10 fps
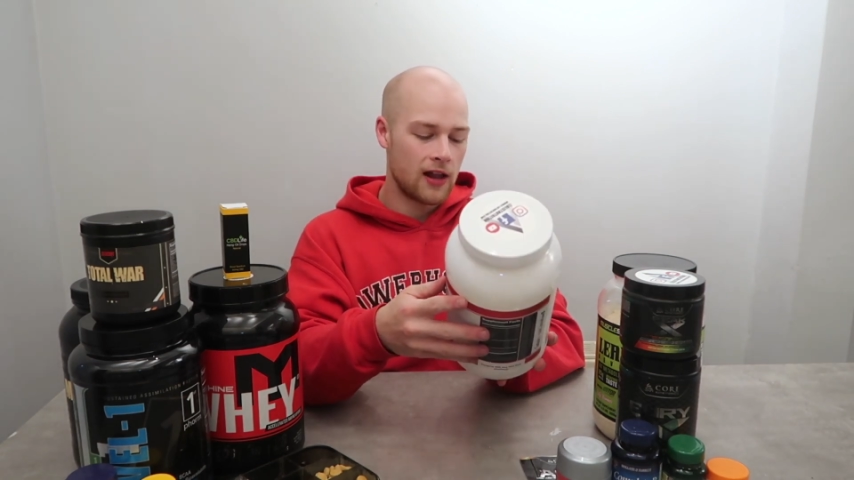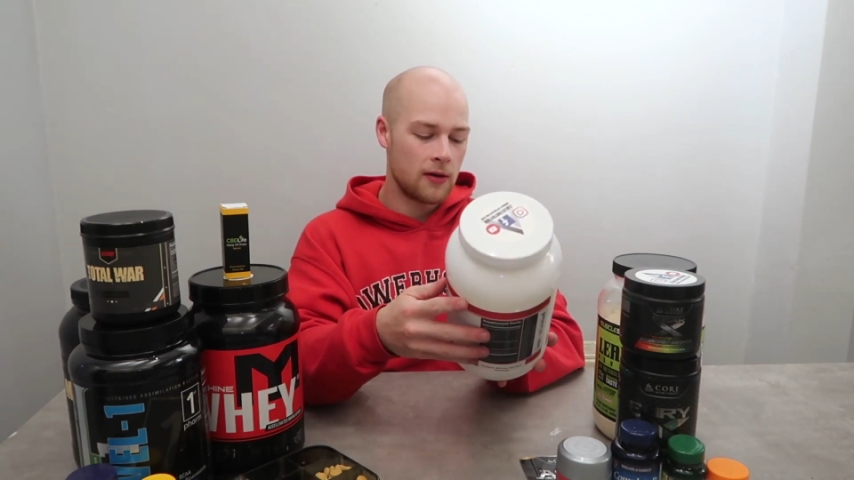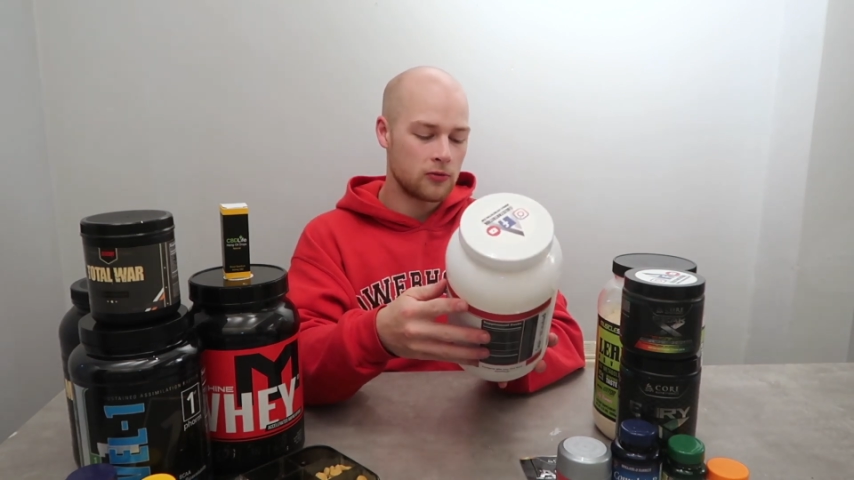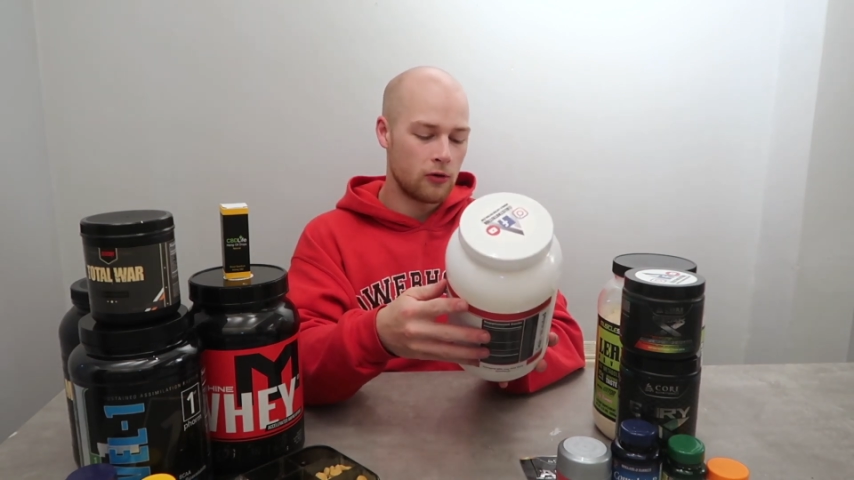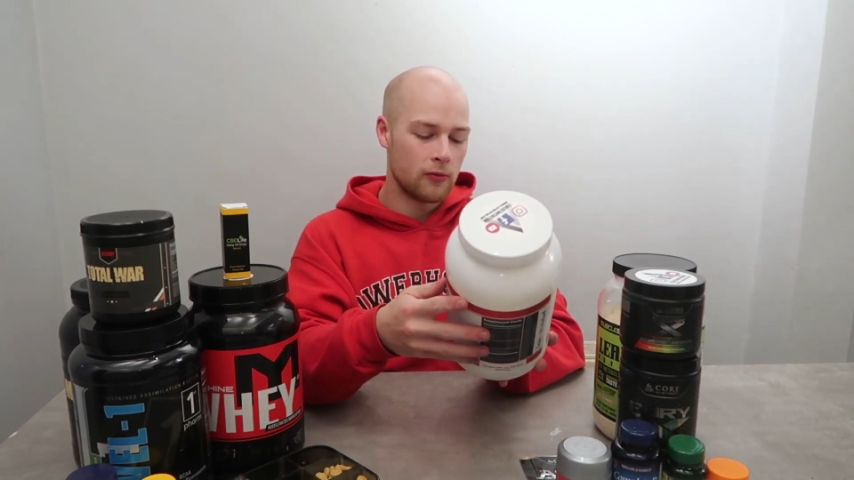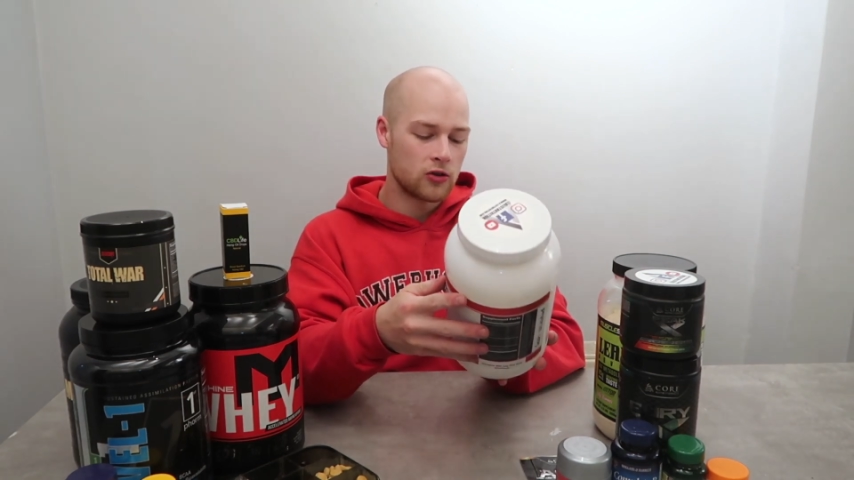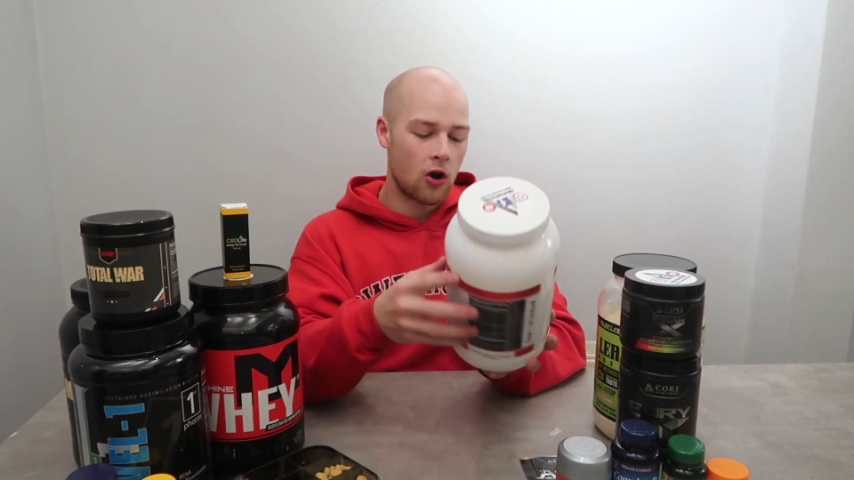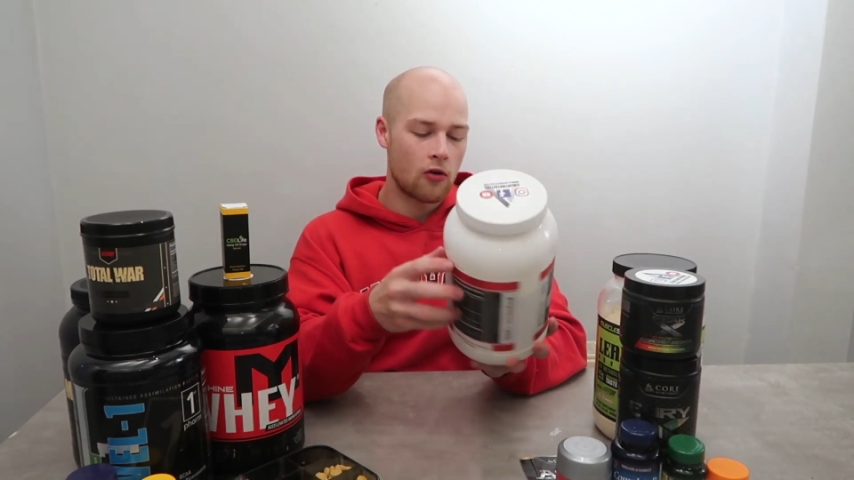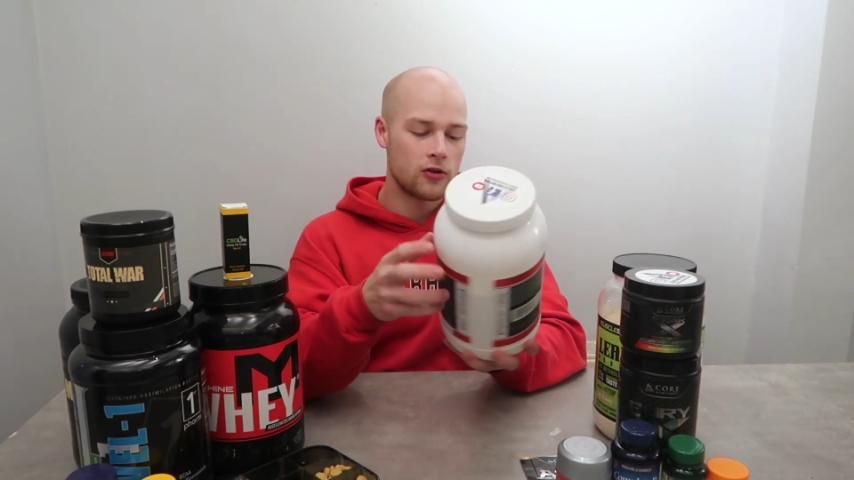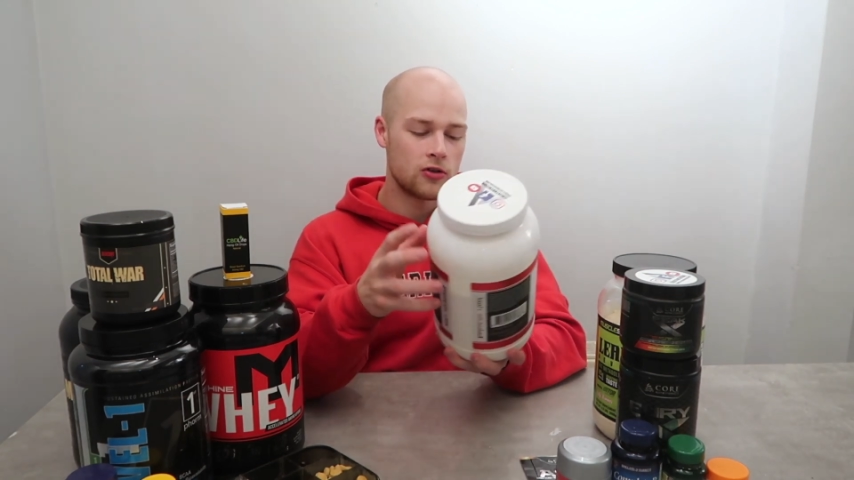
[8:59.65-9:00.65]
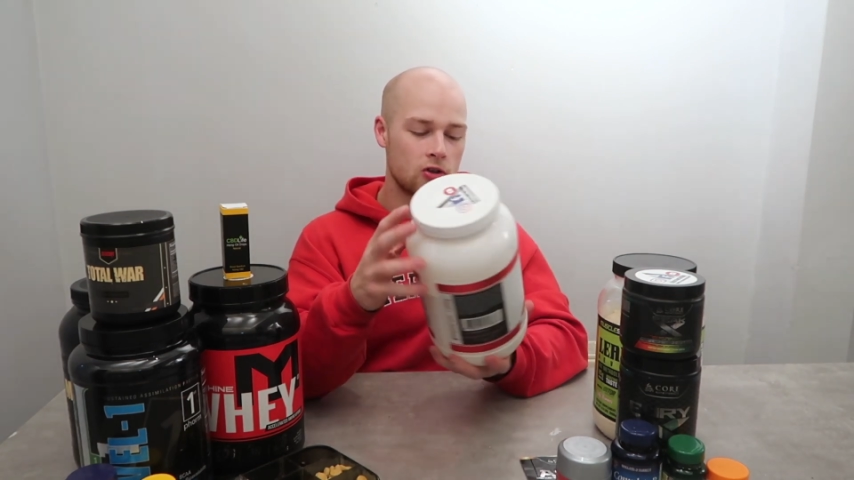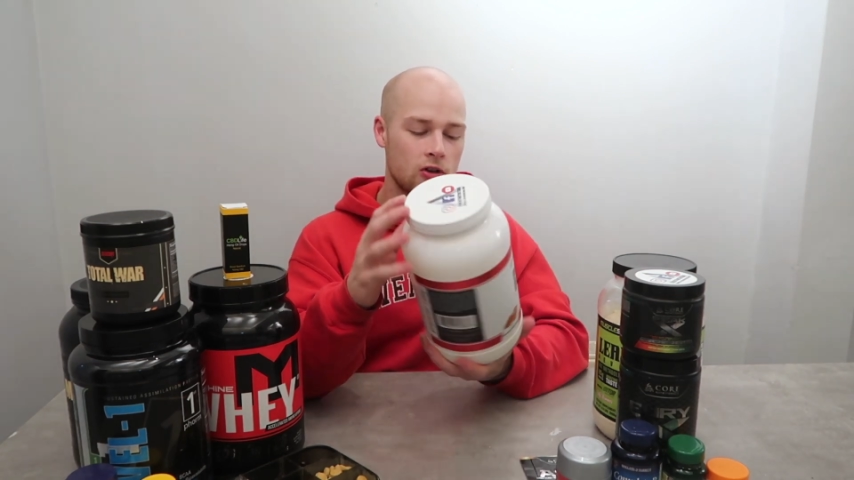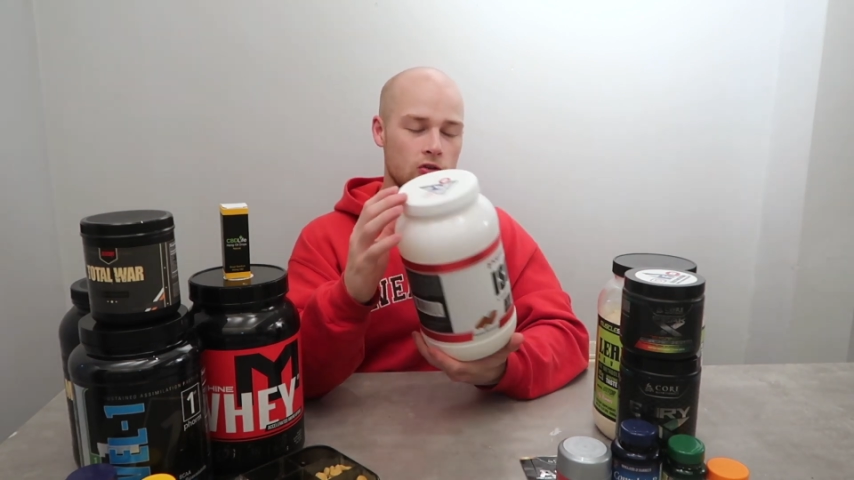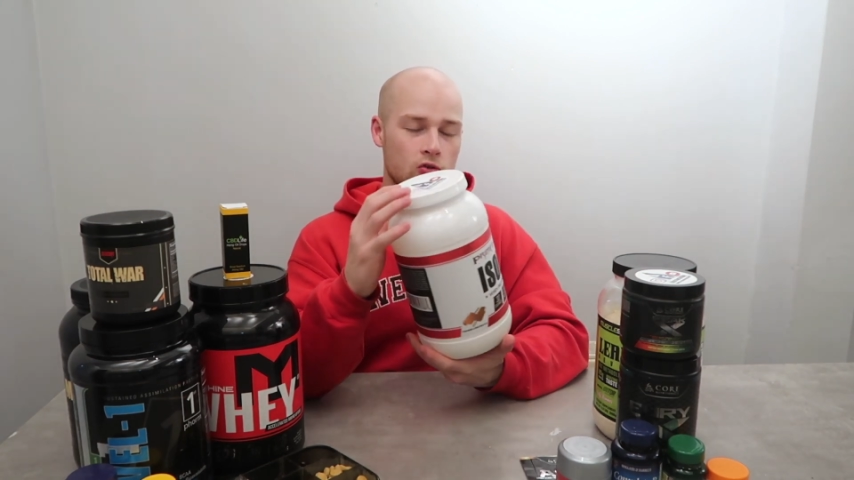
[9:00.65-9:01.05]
Labs one was Orange